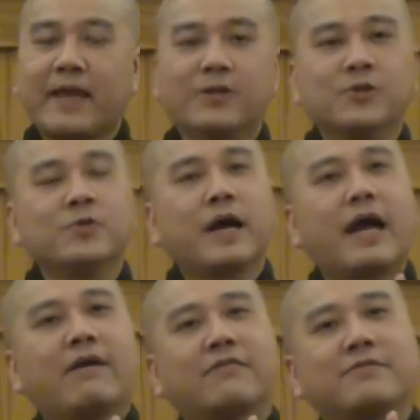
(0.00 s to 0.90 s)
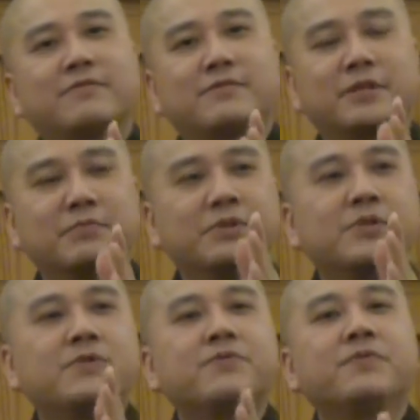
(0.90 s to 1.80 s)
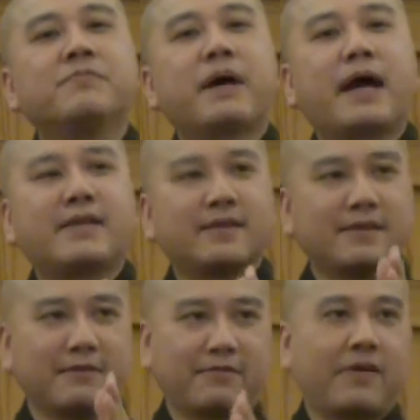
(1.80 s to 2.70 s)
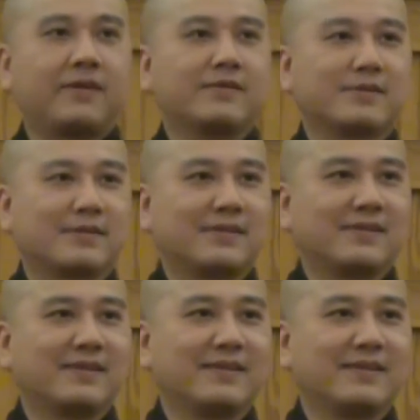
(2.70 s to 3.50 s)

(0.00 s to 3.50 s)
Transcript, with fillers: And you have the beautiful path in the front.